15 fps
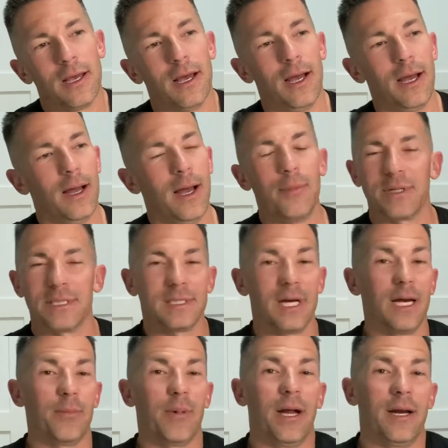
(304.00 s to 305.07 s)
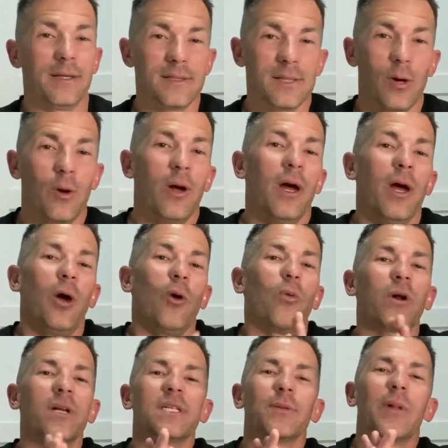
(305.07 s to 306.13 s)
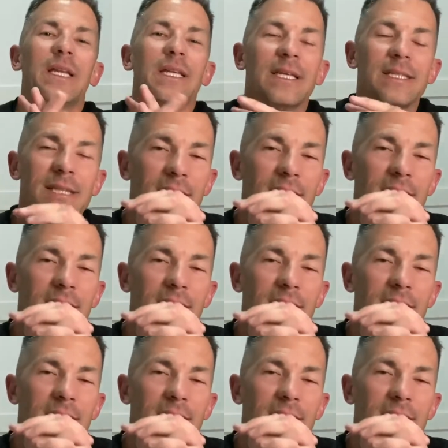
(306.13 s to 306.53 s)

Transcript: I'm excited about it. So what are some ideas,